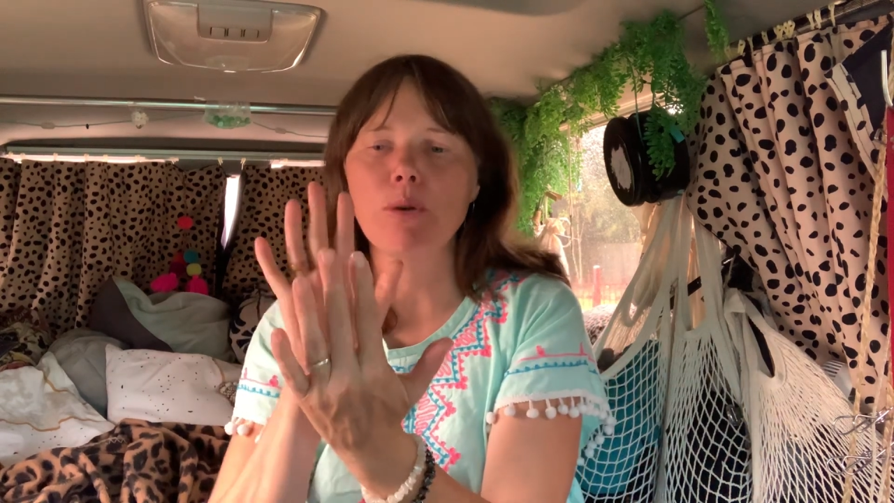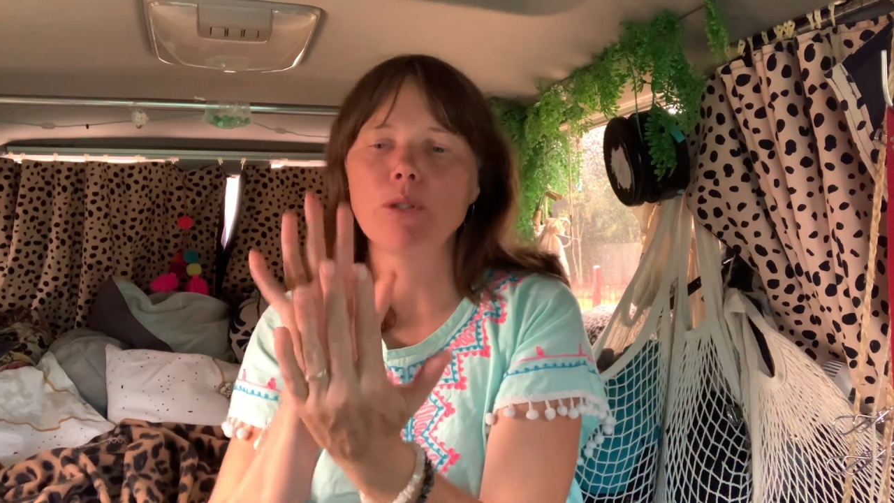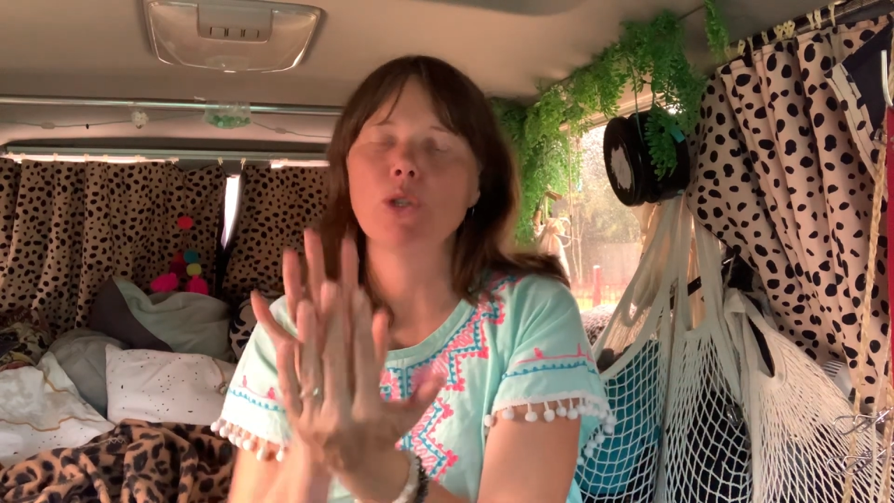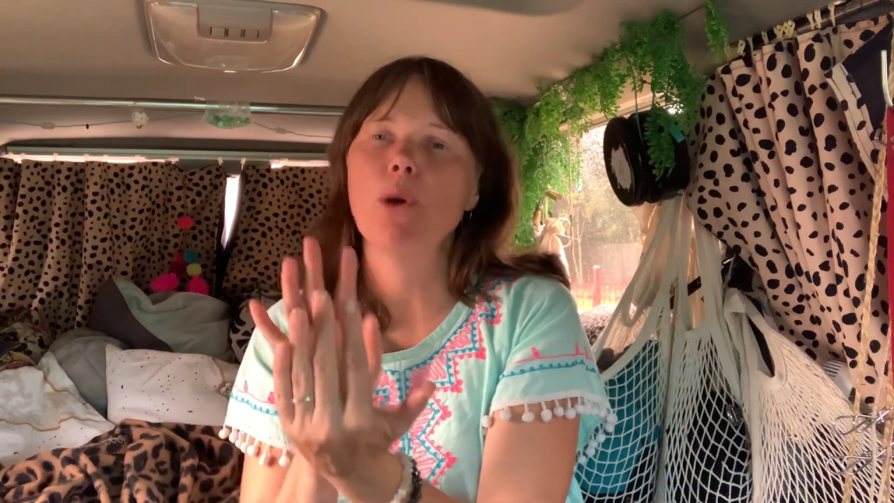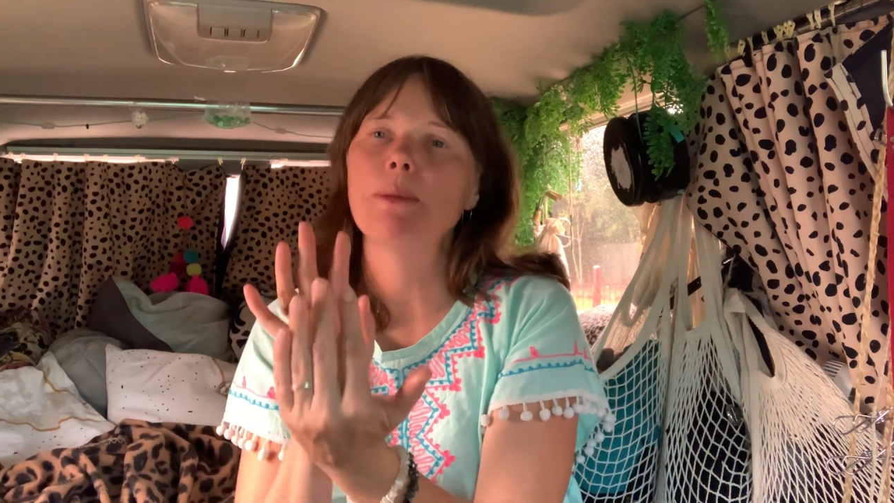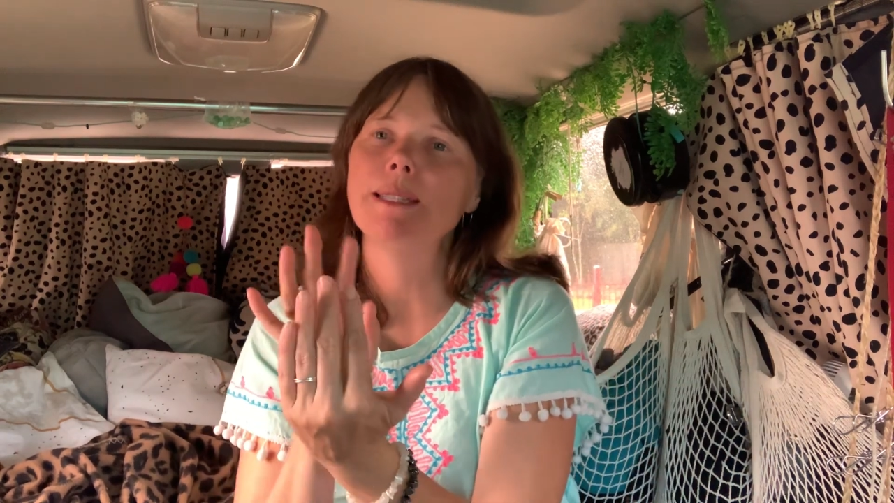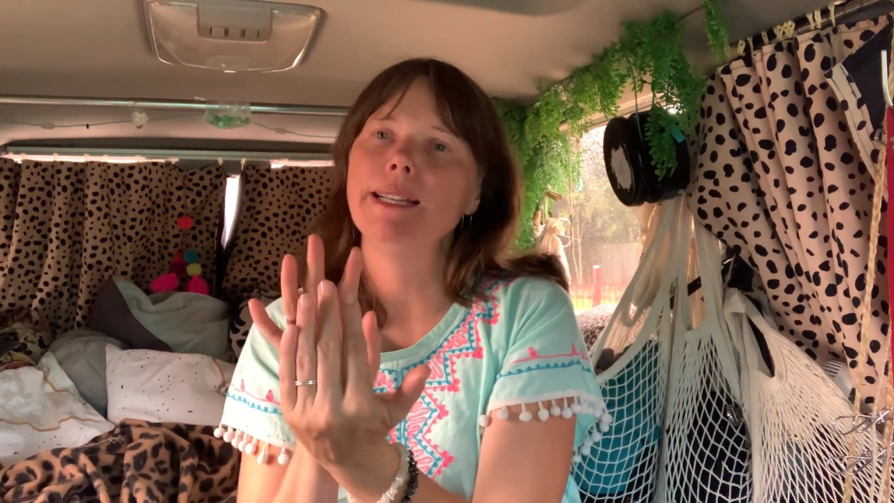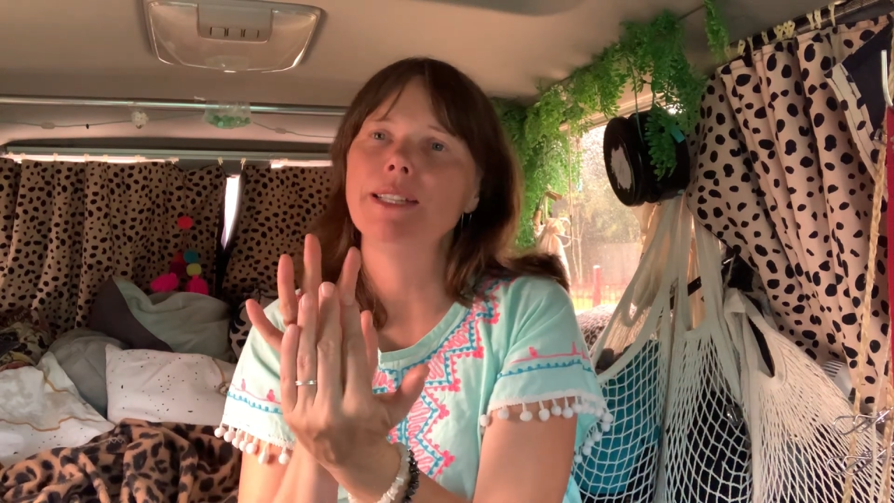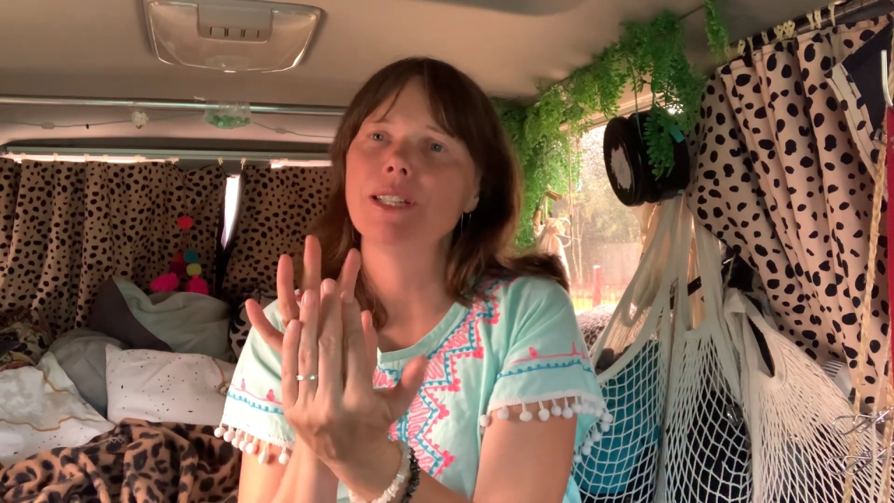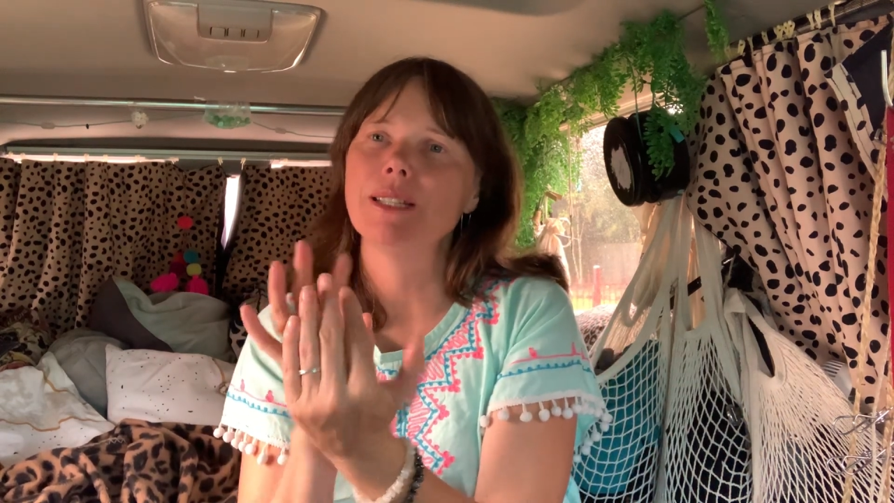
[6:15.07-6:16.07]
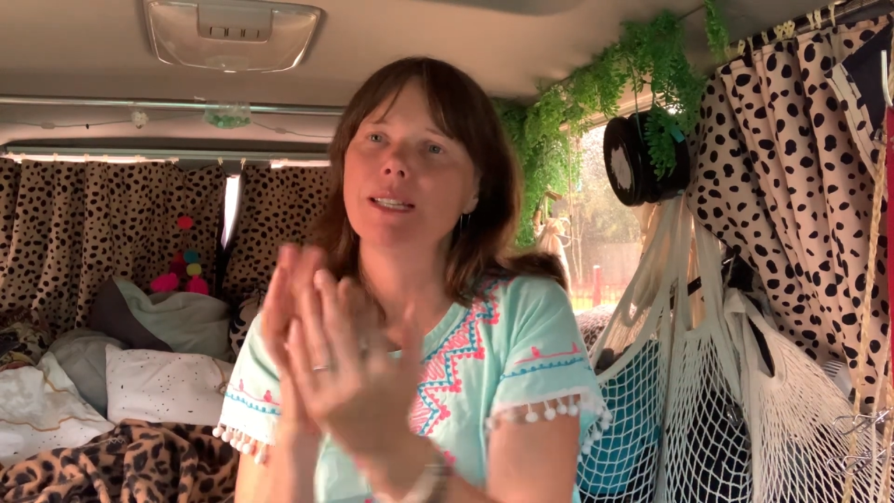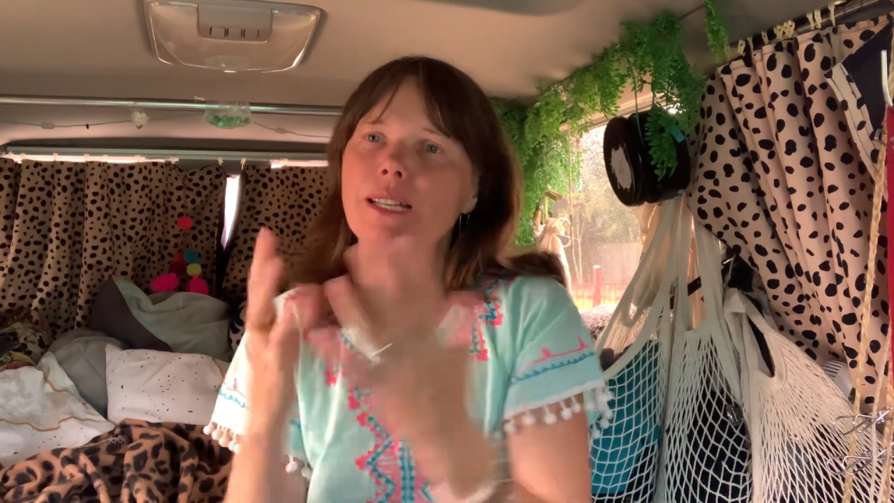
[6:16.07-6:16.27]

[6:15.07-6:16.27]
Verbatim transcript: posture opposite each other,